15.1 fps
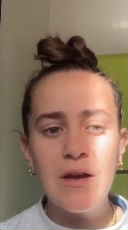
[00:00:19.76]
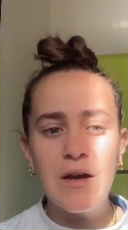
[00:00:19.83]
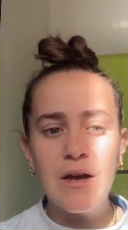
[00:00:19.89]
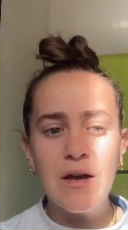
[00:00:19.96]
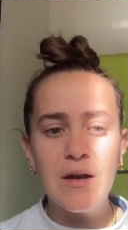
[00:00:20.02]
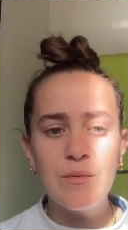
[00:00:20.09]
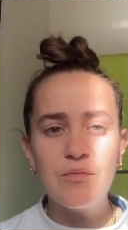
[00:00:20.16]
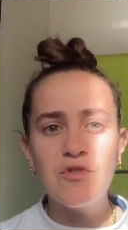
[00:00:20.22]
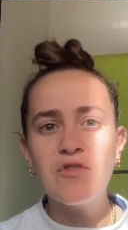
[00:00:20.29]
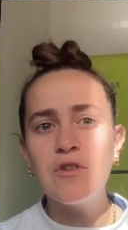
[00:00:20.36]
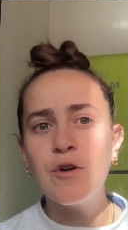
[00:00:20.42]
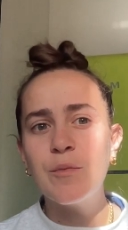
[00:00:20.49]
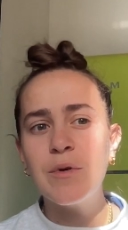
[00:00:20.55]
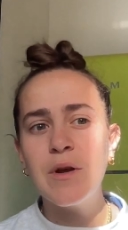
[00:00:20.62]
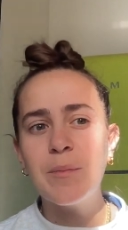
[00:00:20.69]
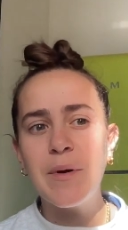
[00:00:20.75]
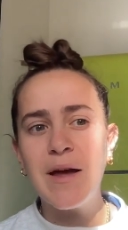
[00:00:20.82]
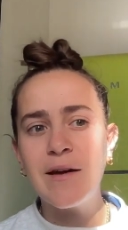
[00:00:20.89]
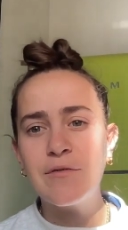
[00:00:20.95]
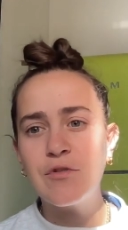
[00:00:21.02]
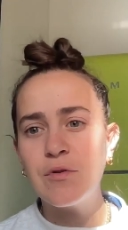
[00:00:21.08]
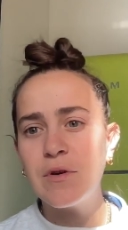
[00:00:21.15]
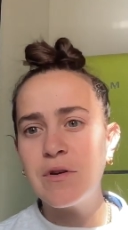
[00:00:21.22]
Um, just open up
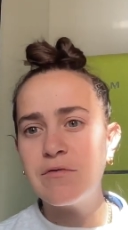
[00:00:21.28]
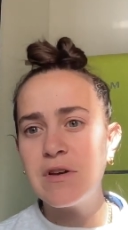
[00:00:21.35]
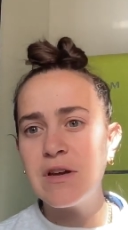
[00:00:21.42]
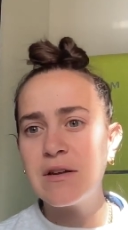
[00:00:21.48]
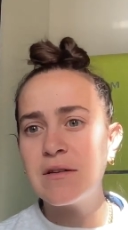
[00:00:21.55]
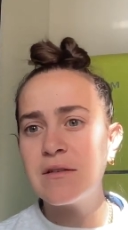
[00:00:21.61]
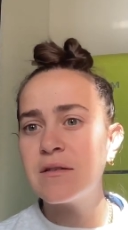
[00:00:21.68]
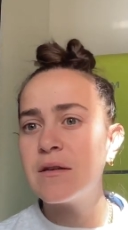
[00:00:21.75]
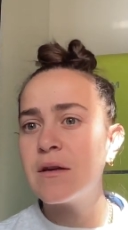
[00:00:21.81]
After Effects,